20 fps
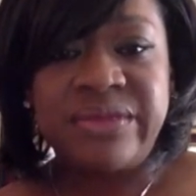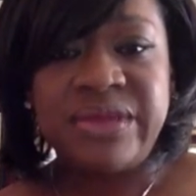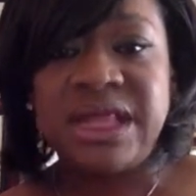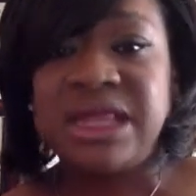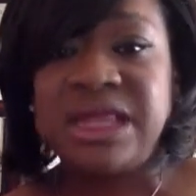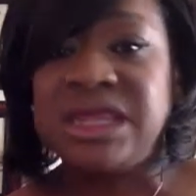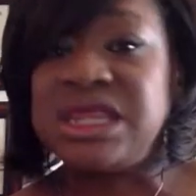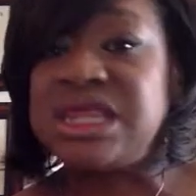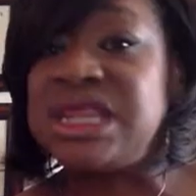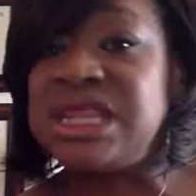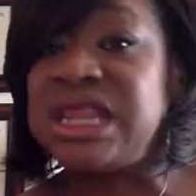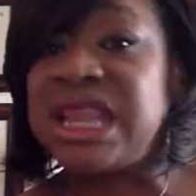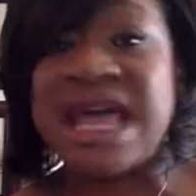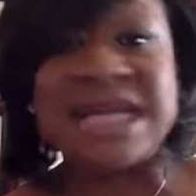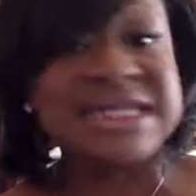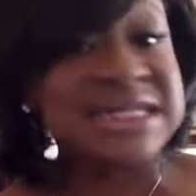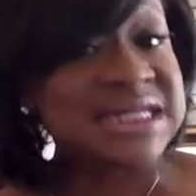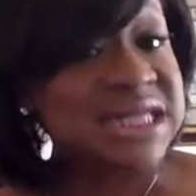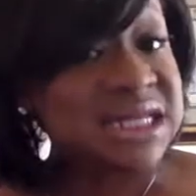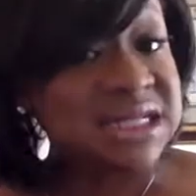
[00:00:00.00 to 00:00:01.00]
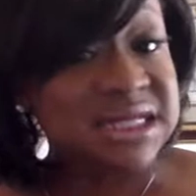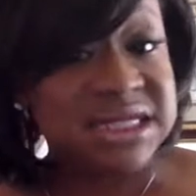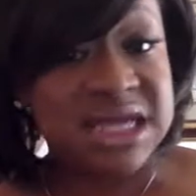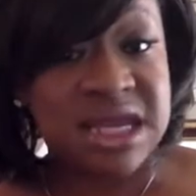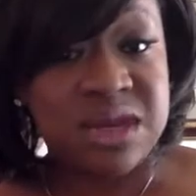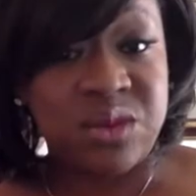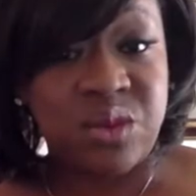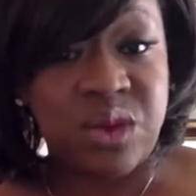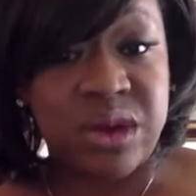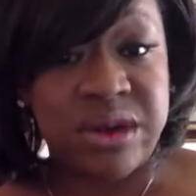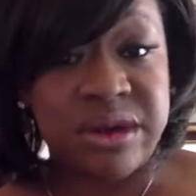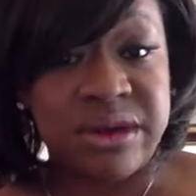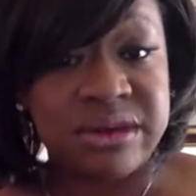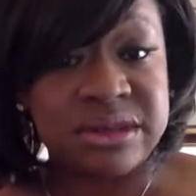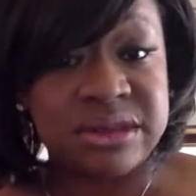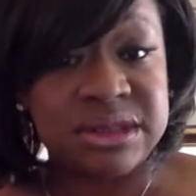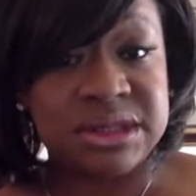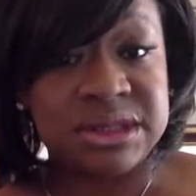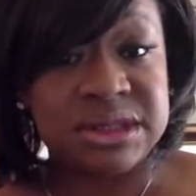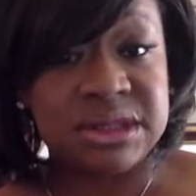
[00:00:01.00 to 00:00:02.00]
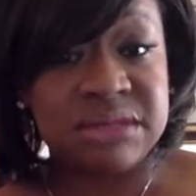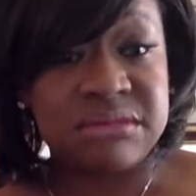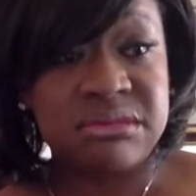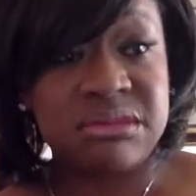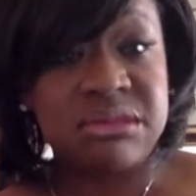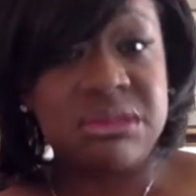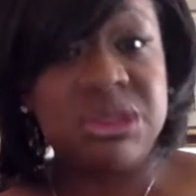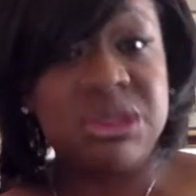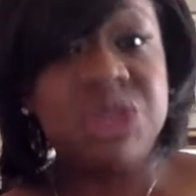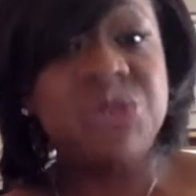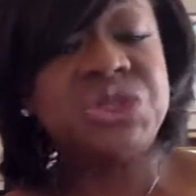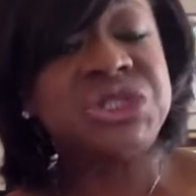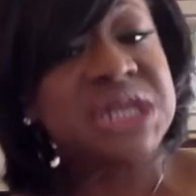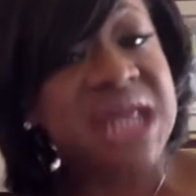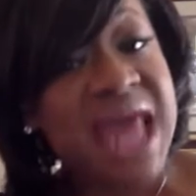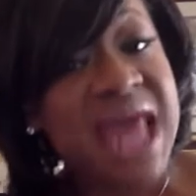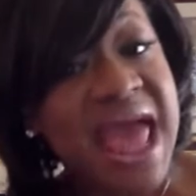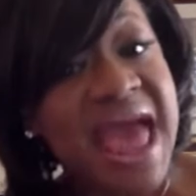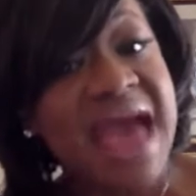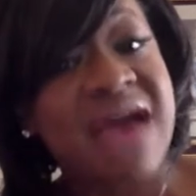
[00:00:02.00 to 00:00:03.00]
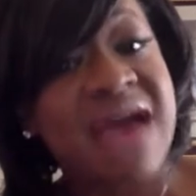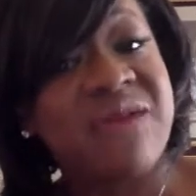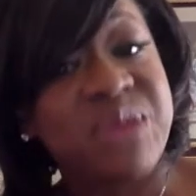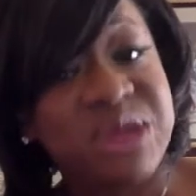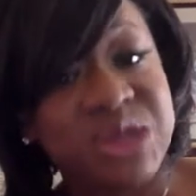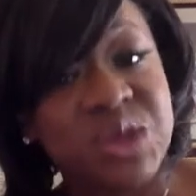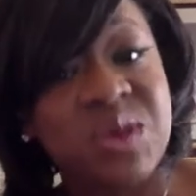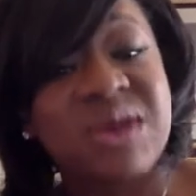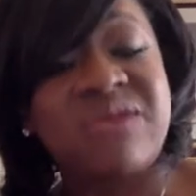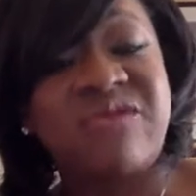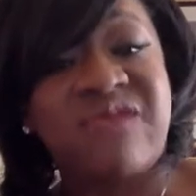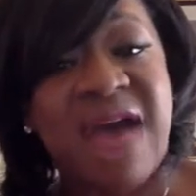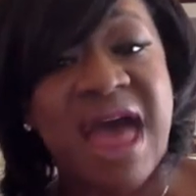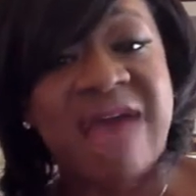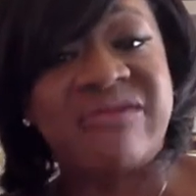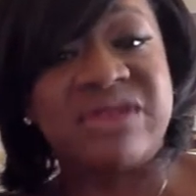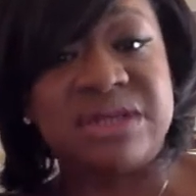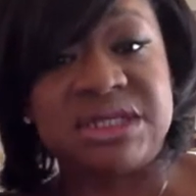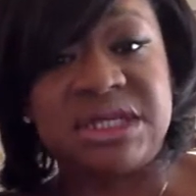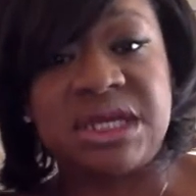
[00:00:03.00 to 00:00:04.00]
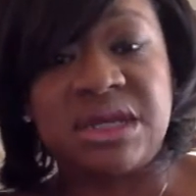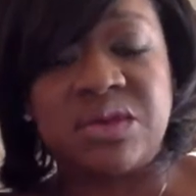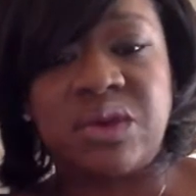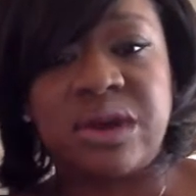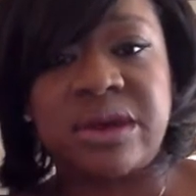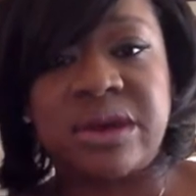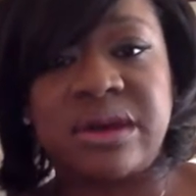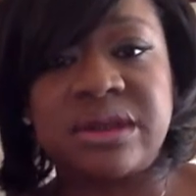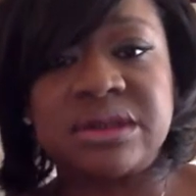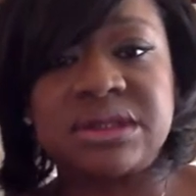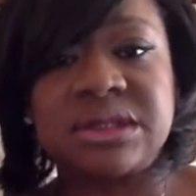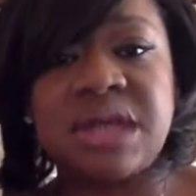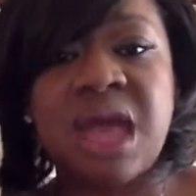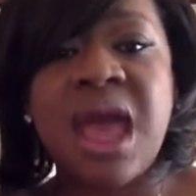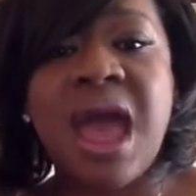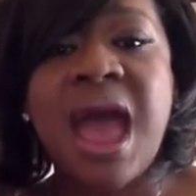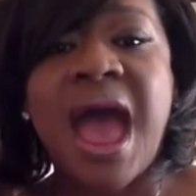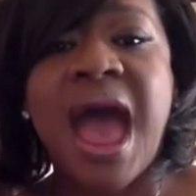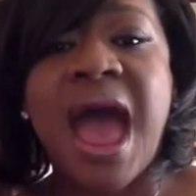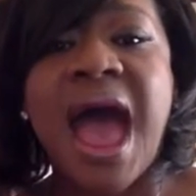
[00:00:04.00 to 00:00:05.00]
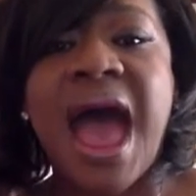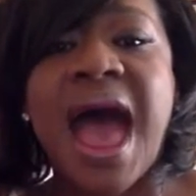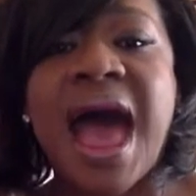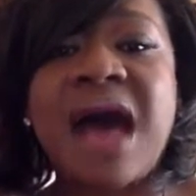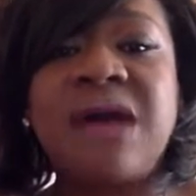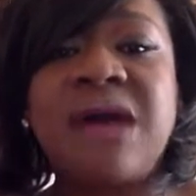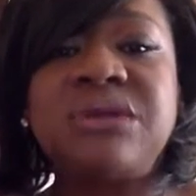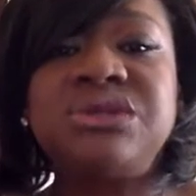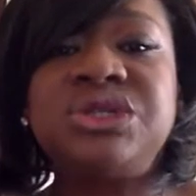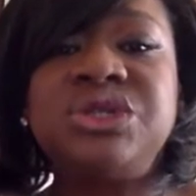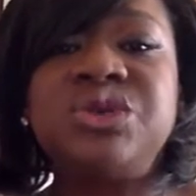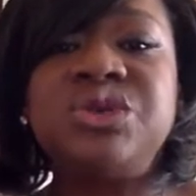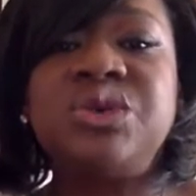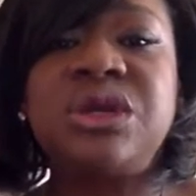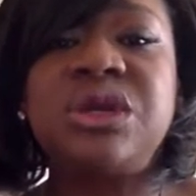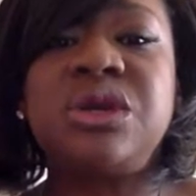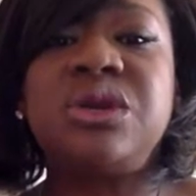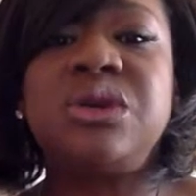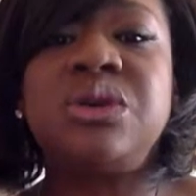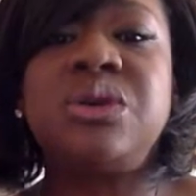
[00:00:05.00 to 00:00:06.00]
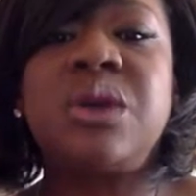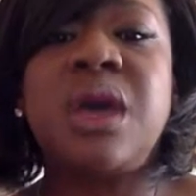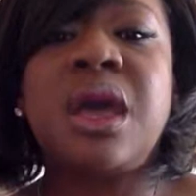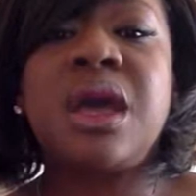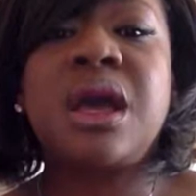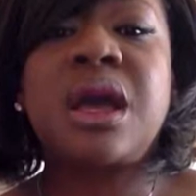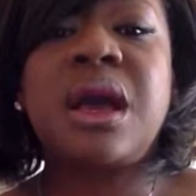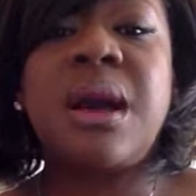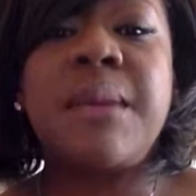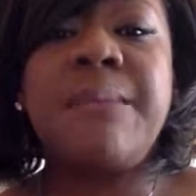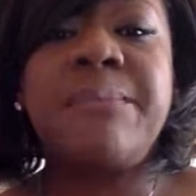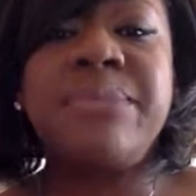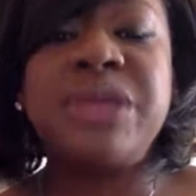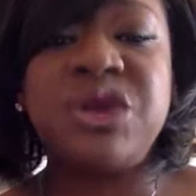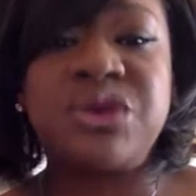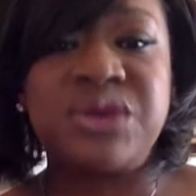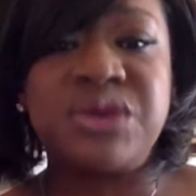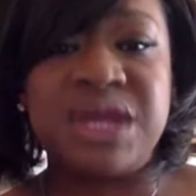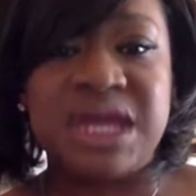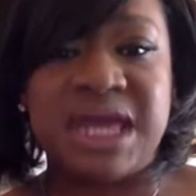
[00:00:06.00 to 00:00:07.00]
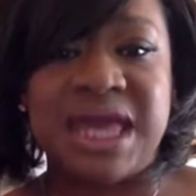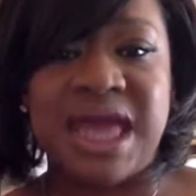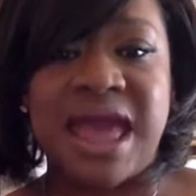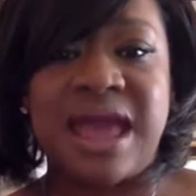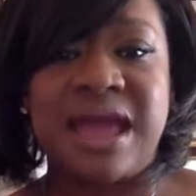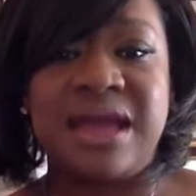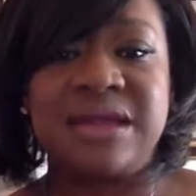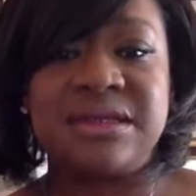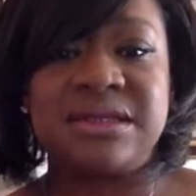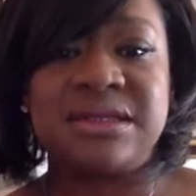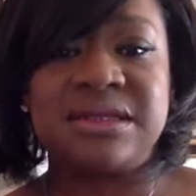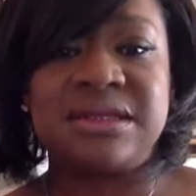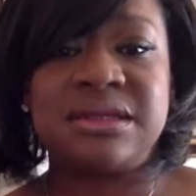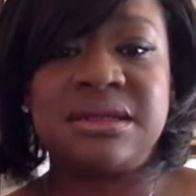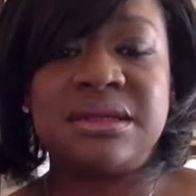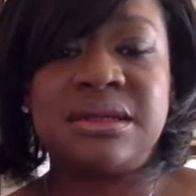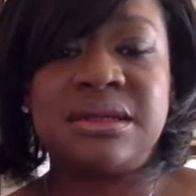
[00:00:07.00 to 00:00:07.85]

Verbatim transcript: less than 10 words, you should have between 5 and 10 words. How do you communicate